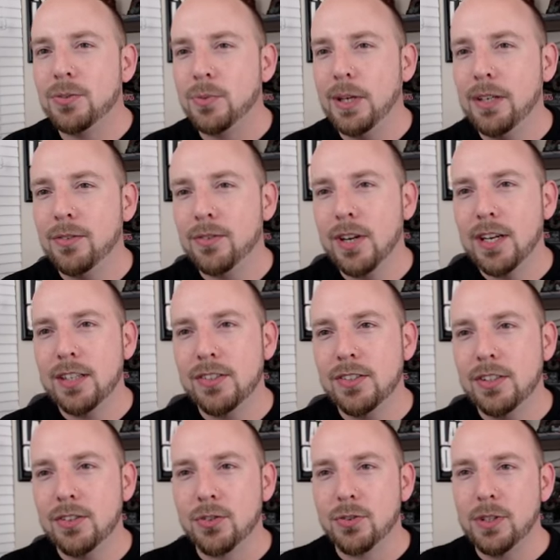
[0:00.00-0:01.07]
Wait, Ronnie
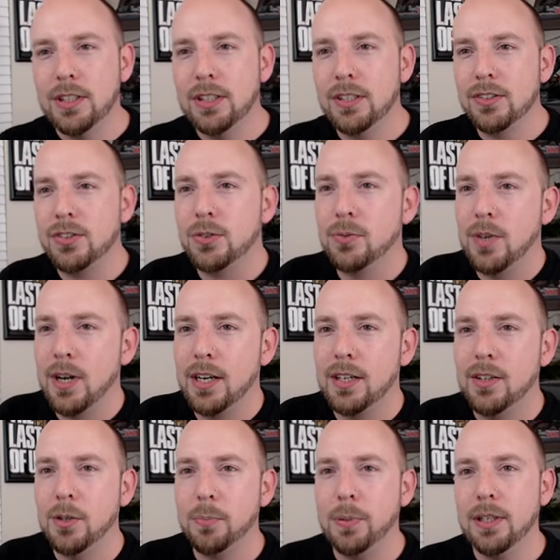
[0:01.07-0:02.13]
sends greetings to Ronnie,
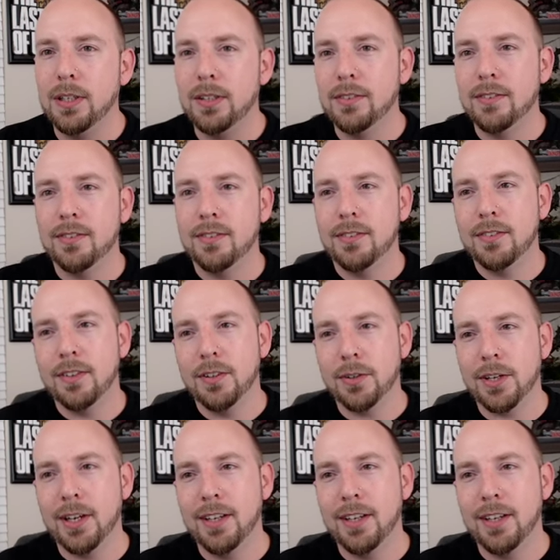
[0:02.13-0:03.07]
OP. Okay.